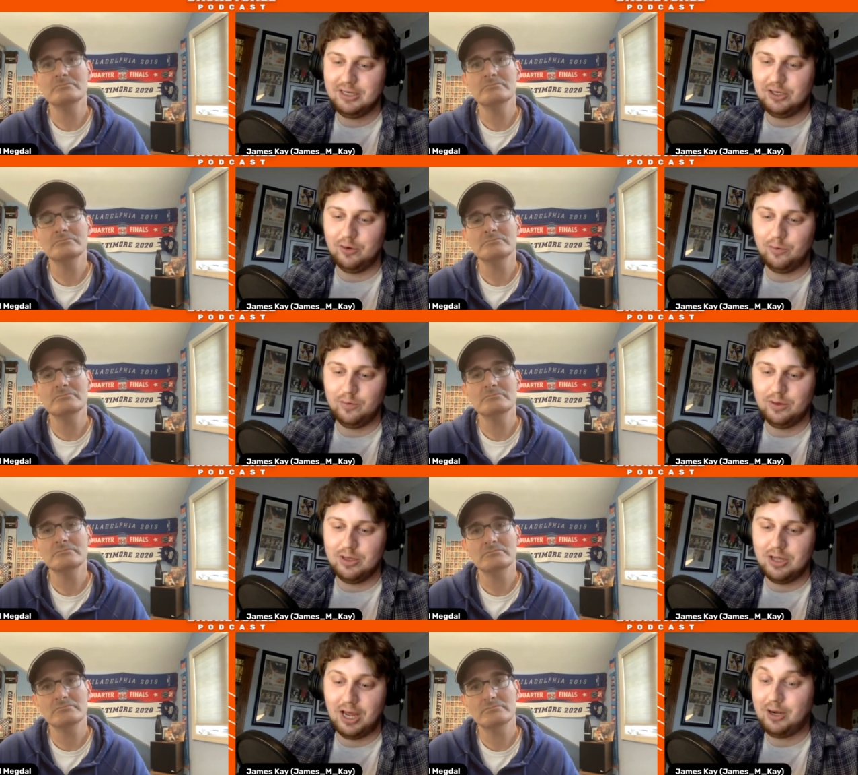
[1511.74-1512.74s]
Speaker 1: you know
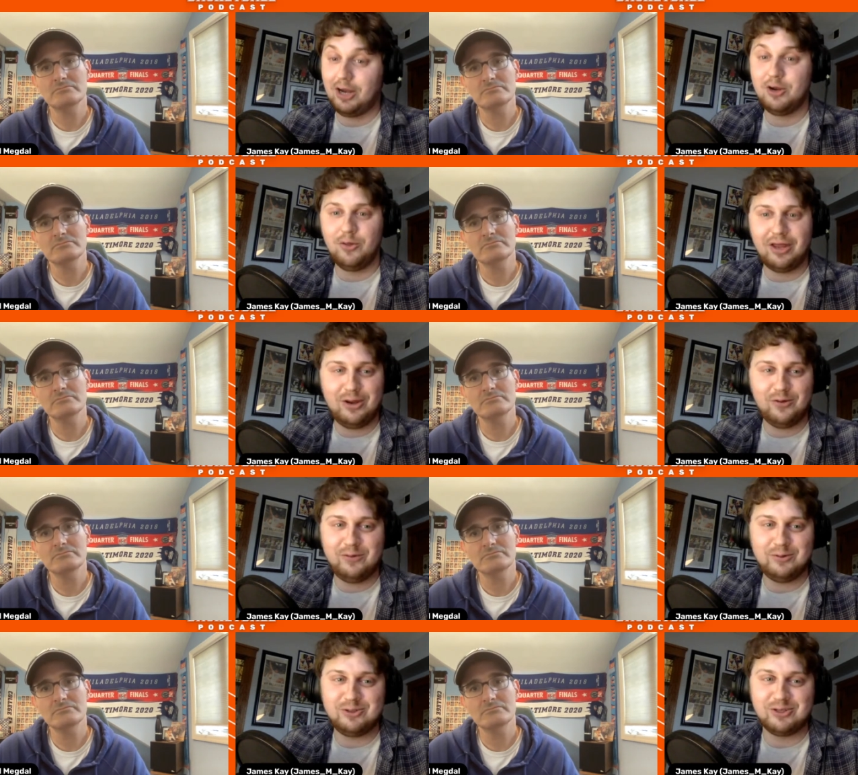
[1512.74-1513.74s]
I, I know that
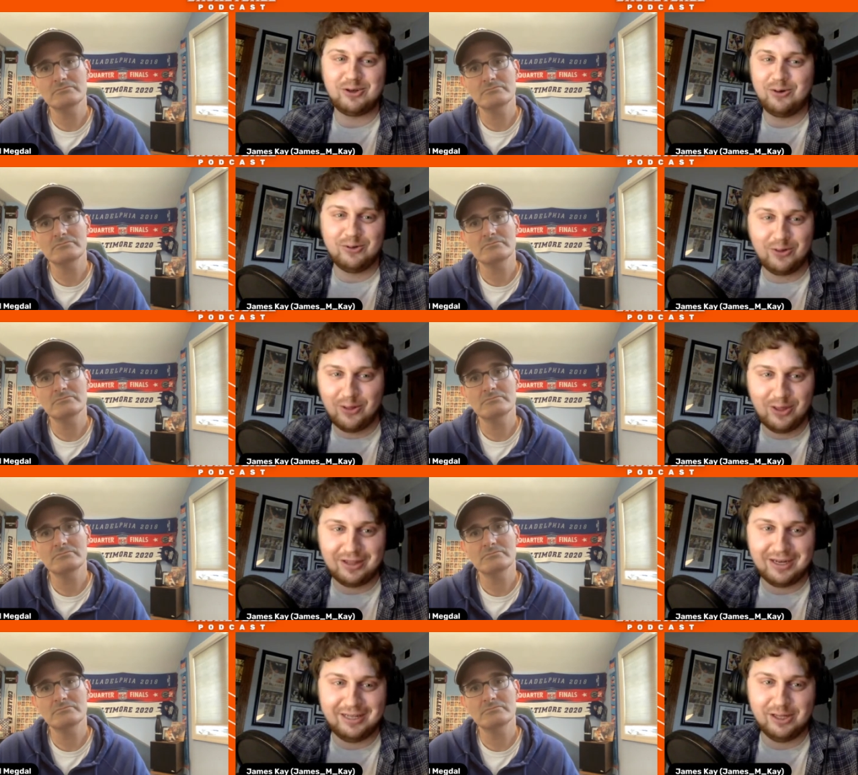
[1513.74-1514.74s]
interviews just aren't the thing
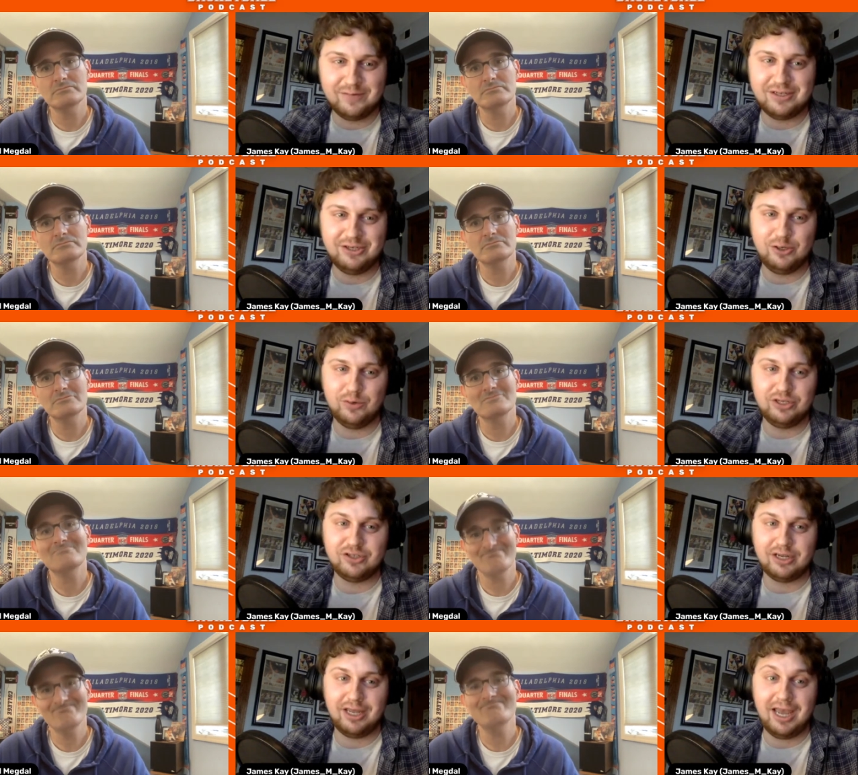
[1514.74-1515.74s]
that he loves to do when he's
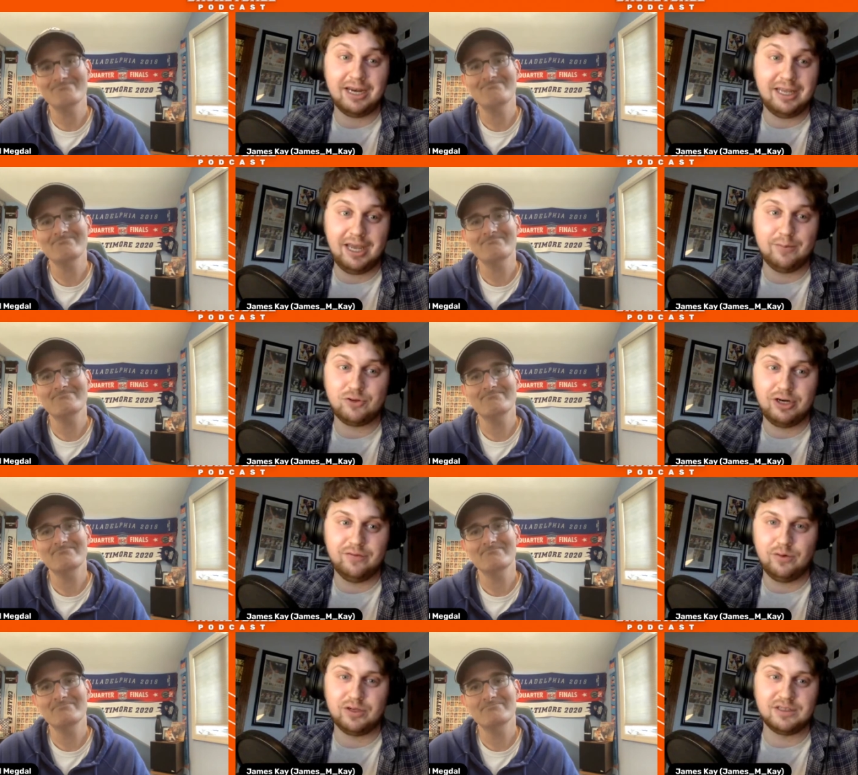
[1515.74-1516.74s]
like at camp trying
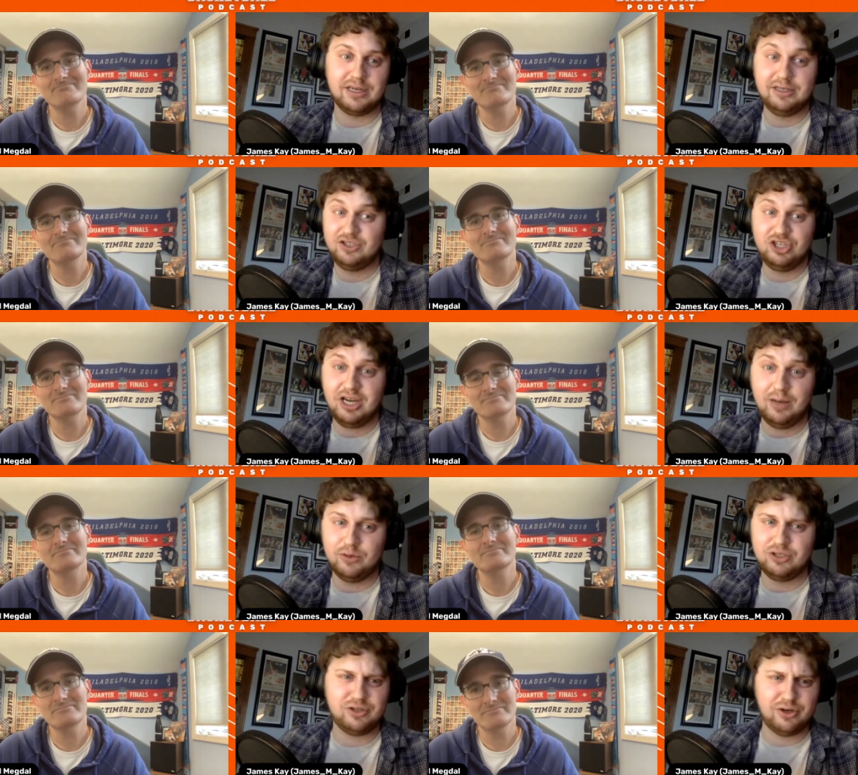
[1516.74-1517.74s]
to focus on his job,
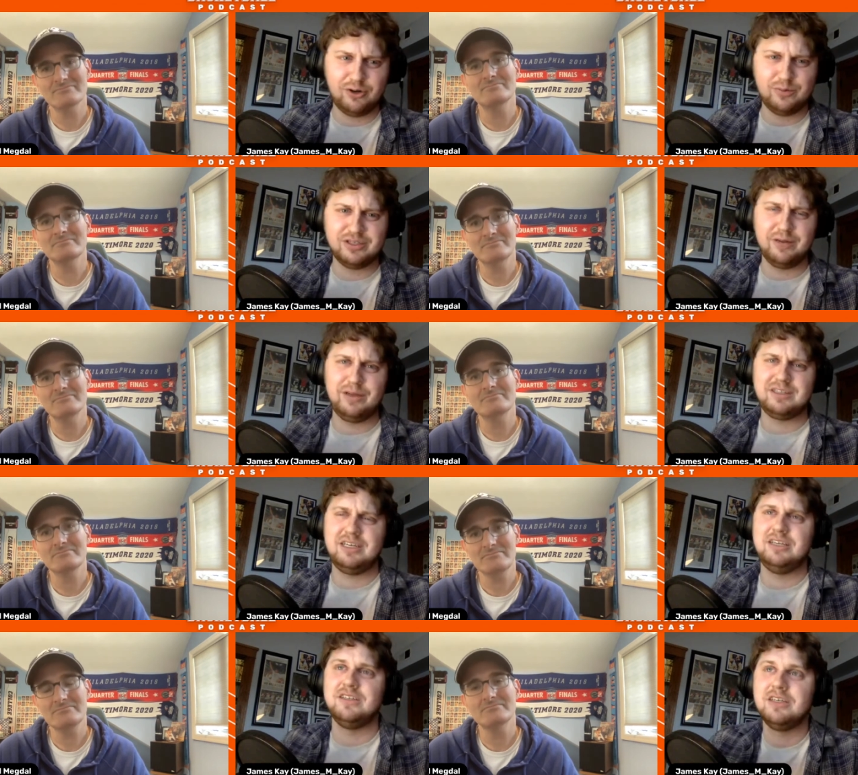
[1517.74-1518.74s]
which 100% makes
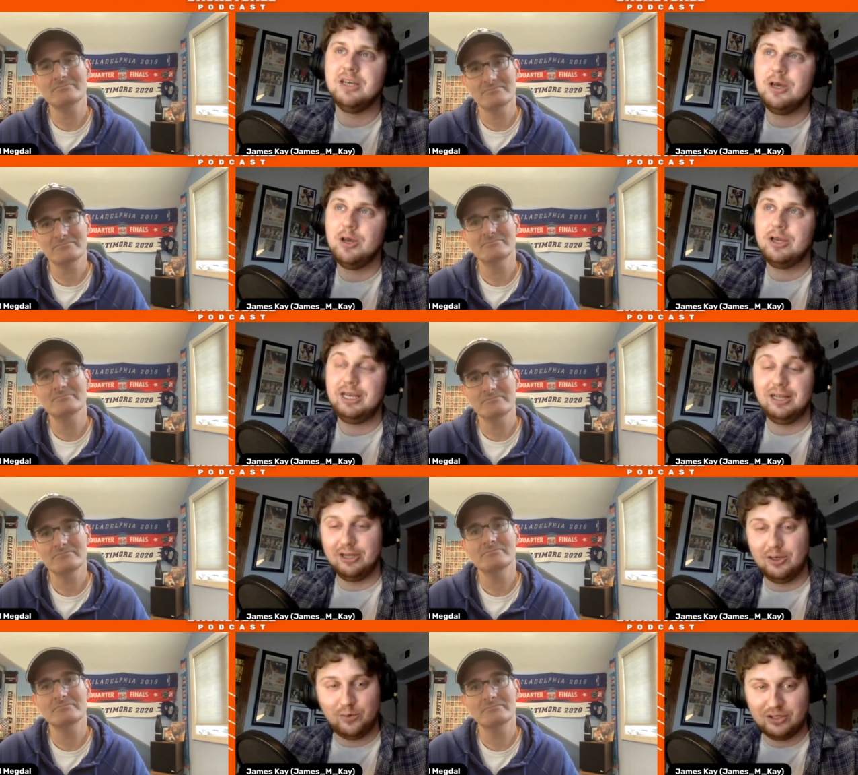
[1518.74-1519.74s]
sense. He
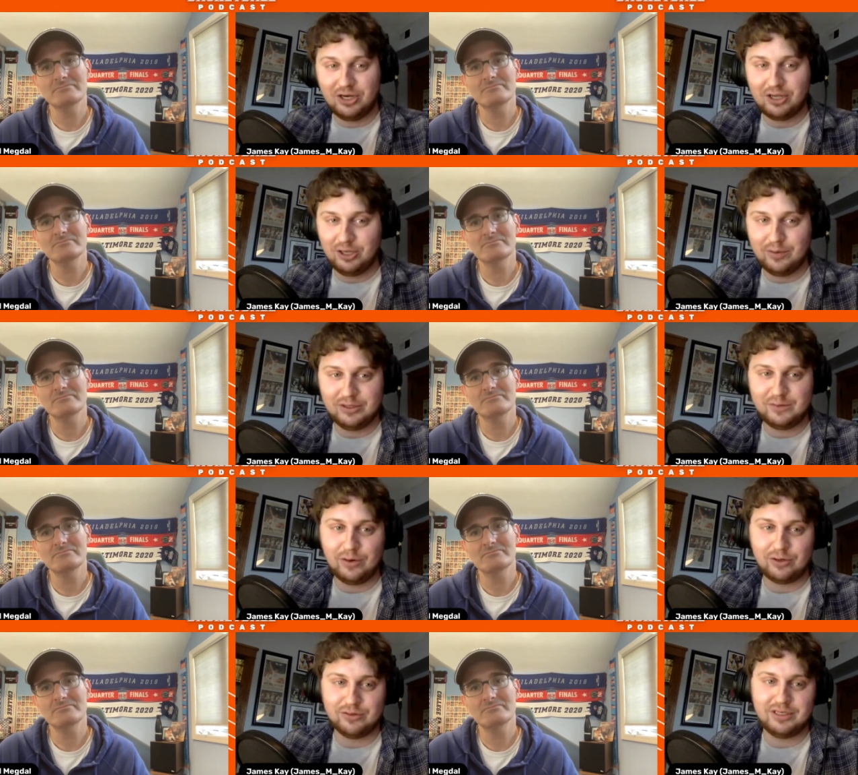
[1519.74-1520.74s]
lit up when talking about
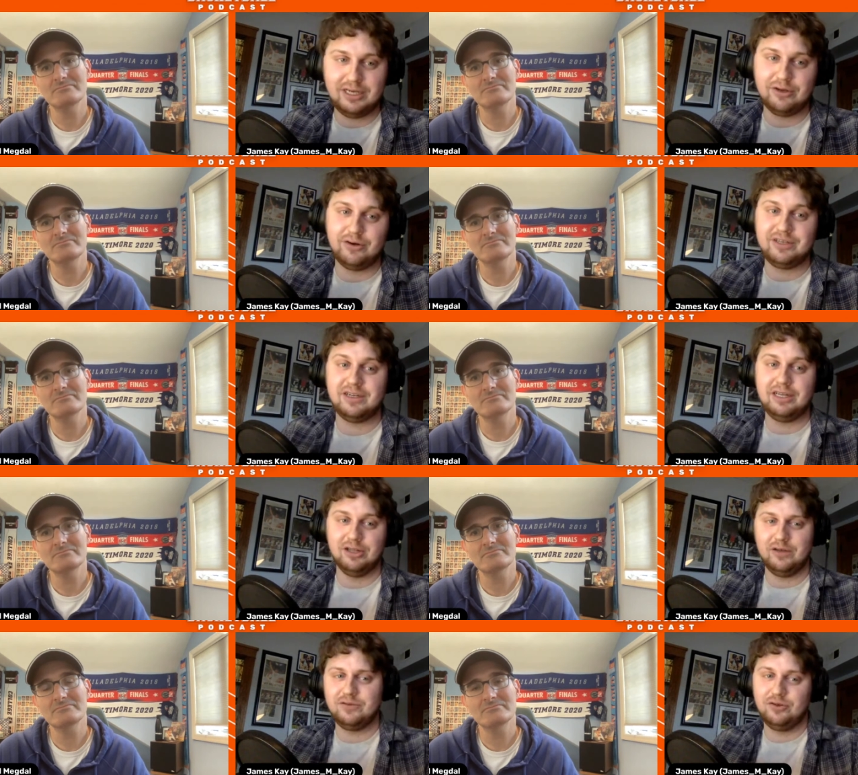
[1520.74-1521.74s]
Sparkle Taylor. He said he
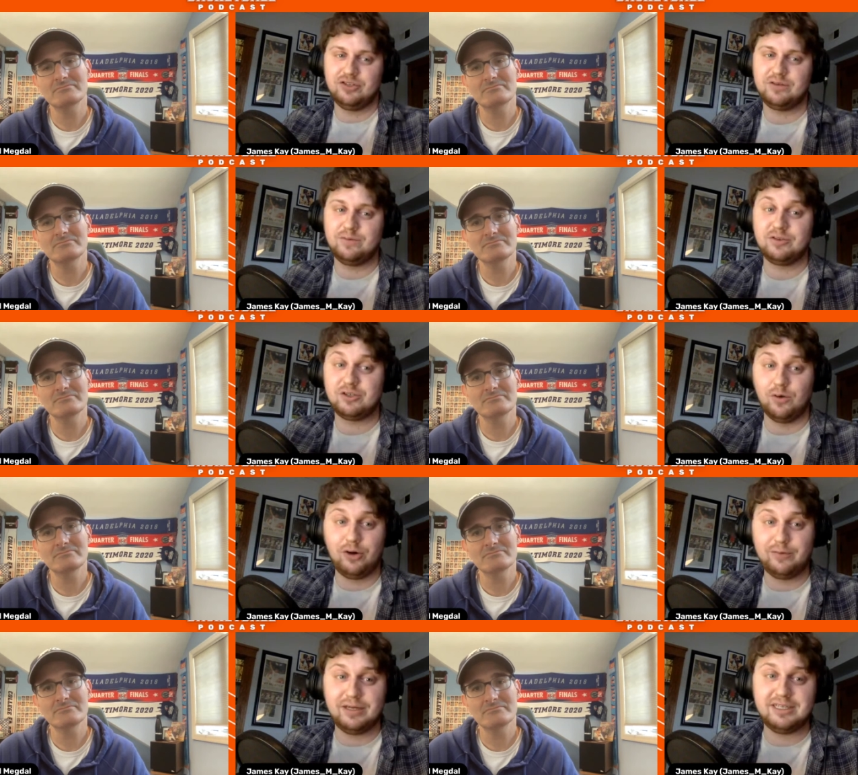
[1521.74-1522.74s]
loves her
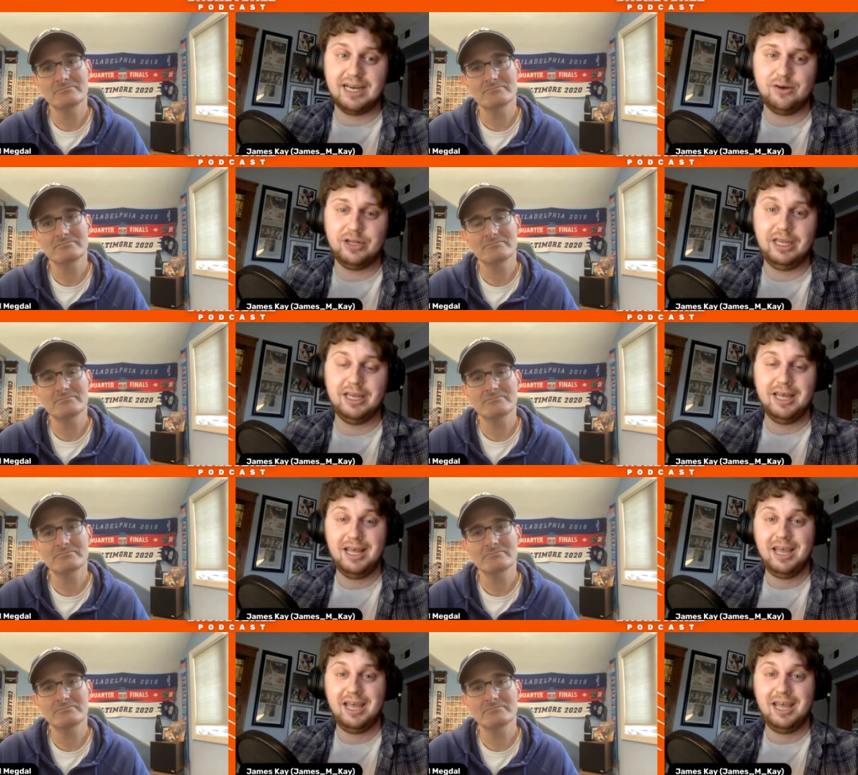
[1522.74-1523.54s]
scoring mentality,